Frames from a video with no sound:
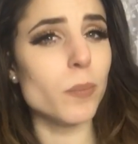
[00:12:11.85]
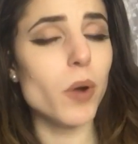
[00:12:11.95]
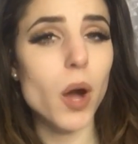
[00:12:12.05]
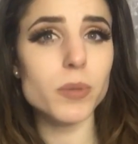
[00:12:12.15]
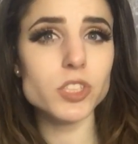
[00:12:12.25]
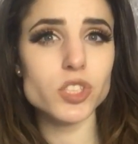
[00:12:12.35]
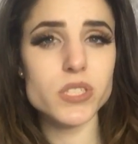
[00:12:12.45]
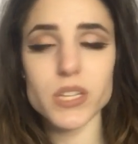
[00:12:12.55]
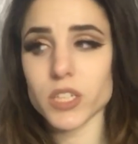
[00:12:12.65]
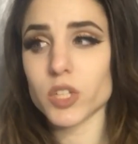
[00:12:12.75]
I'm probably
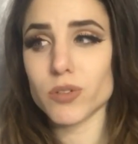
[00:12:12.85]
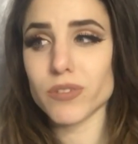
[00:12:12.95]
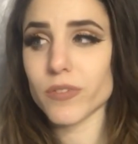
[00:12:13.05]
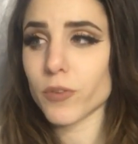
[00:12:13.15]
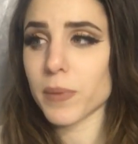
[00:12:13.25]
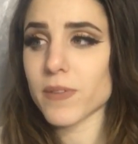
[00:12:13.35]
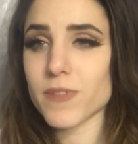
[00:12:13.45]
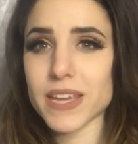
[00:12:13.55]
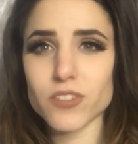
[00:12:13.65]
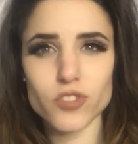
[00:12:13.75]
just gonna use it for my
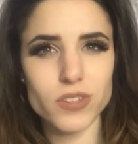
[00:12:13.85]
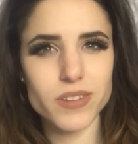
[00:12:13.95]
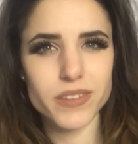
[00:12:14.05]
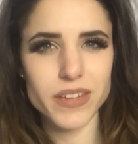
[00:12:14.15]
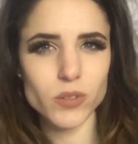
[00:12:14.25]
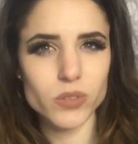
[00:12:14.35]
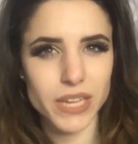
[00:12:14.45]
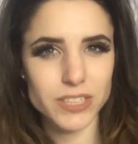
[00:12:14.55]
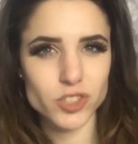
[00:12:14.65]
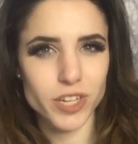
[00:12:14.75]
face just because I don't
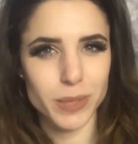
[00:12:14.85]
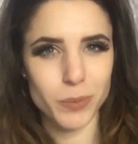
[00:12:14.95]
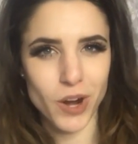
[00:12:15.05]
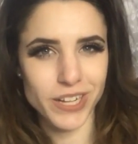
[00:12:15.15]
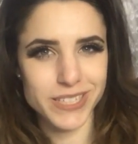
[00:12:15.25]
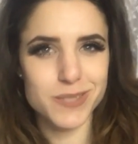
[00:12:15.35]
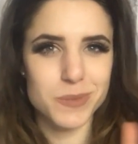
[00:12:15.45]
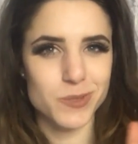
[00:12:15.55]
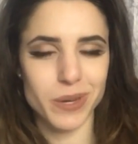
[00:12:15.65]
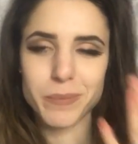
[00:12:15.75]
like sharing products
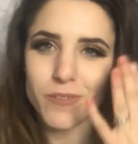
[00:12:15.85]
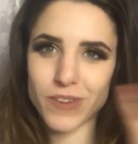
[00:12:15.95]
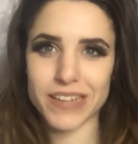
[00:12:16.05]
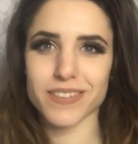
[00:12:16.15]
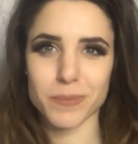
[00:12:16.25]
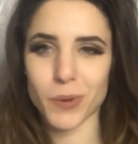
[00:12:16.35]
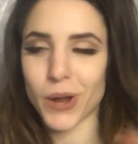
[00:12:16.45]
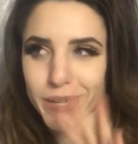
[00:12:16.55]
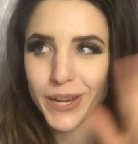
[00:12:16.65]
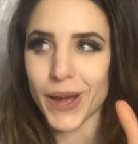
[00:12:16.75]
between my face and
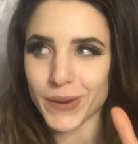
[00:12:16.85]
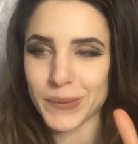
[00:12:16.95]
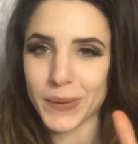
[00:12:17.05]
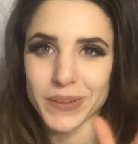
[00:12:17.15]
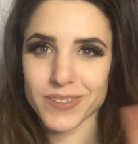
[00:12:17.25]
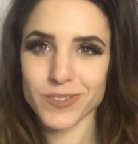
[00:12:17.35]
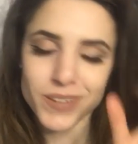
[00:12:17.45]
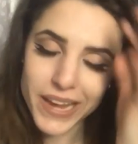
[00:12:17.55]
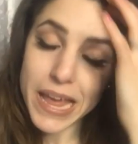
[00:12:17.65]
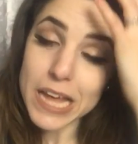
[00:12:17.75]
body. I don't know, that's
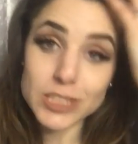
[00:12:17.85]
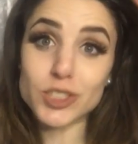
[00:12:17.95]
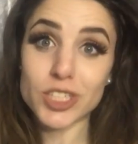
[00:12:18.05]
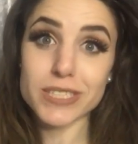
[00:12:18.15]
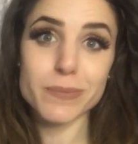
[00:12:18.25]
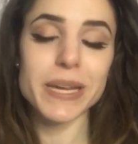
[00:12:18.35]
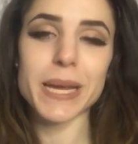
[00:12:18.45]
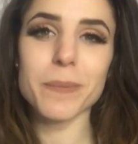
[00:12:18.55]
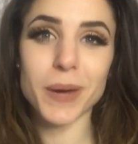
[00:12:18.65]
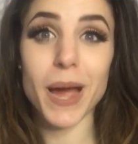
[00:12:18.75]
just
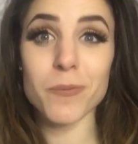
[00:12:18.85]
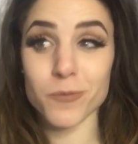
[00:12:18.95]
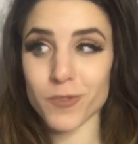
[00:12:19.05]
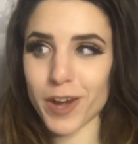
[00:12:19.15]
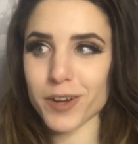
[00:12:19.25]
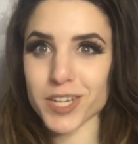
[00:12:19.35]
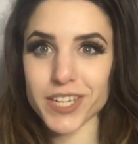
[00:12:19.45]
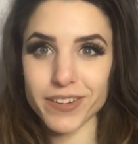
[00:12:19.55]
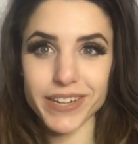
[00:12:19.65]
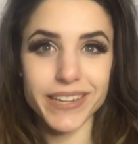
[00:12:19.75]
me, but I'm very
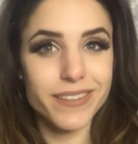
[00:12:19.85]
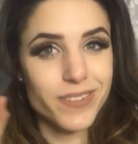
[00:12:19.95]
curious.